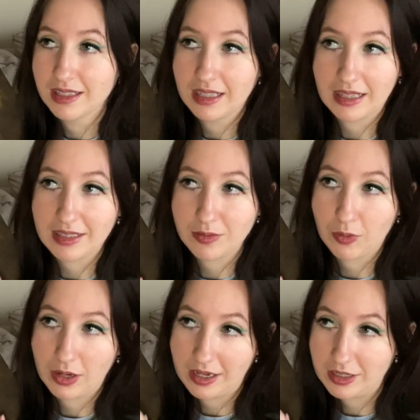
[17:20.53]
That's
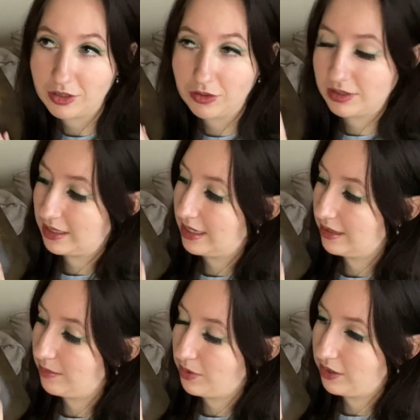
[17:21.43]
why I choose to get
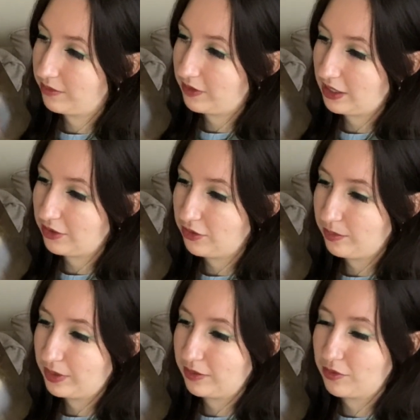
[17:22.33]
them on vinyl, but
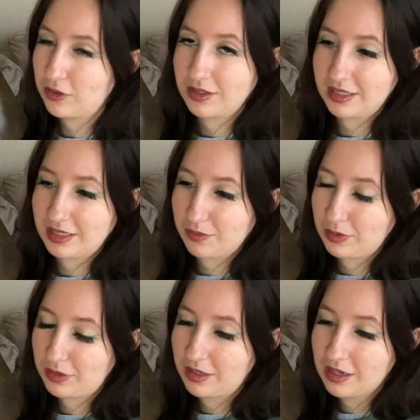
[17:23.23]
of course this one